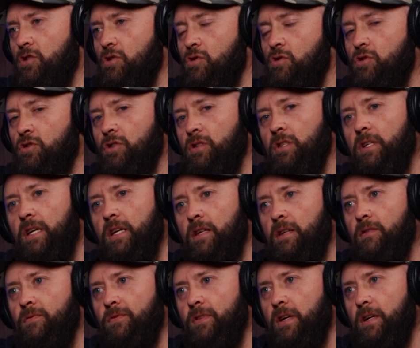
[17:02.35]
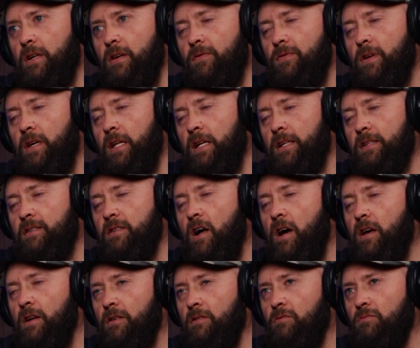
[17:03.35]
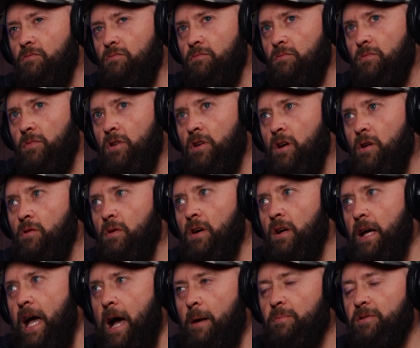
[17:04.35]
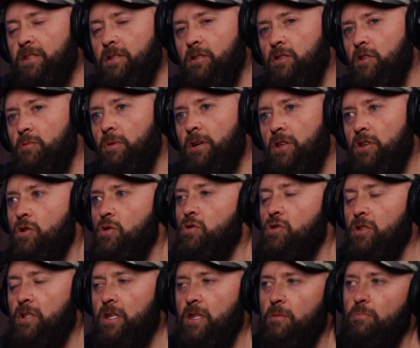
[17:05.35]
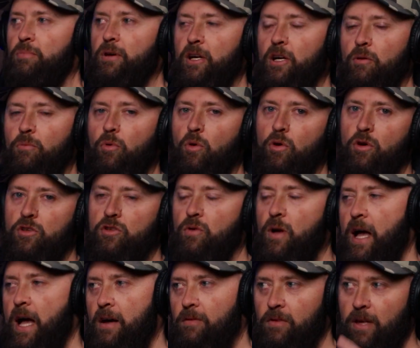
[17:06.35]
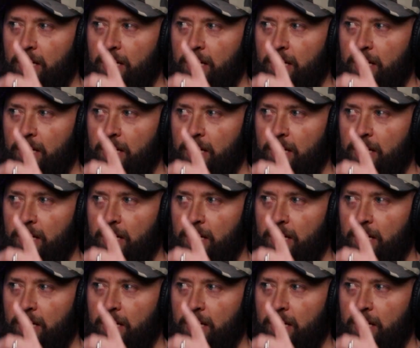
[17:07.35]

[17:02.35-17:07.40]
usually, and it's not, absolute, but usually the bigger boars will have